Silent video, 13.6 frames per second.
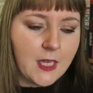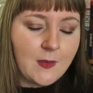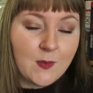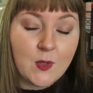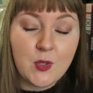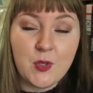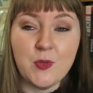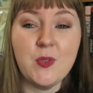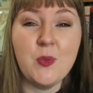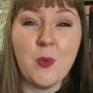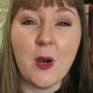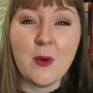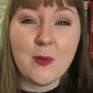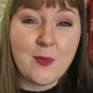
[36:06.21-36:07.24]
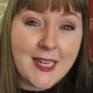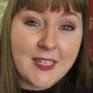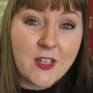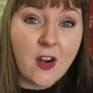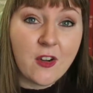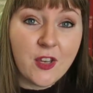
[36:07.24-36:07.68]
if you choose to work with
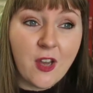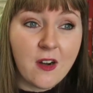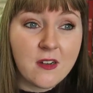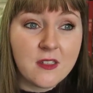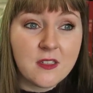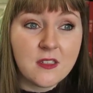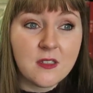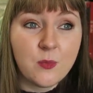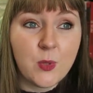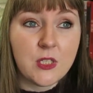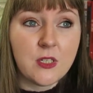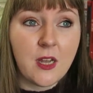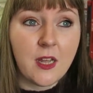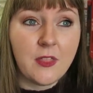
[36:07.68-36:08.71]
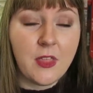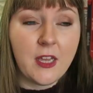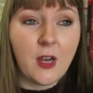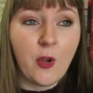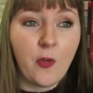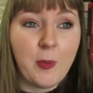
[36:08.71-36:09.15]
really dark yarns, which I
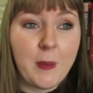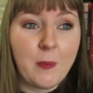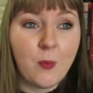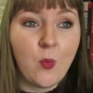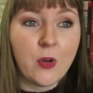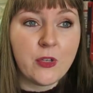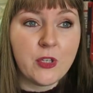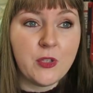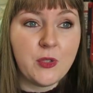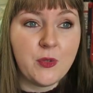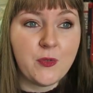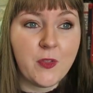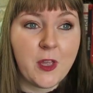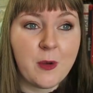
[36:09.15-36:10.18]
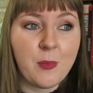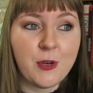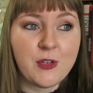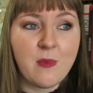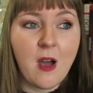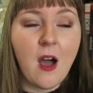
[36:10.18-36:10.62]
think a lot of people want to do for their
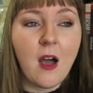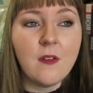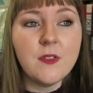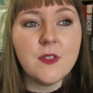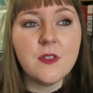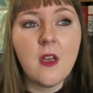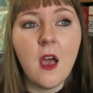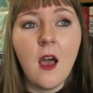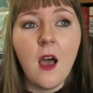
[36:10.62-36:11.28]
bottom halves,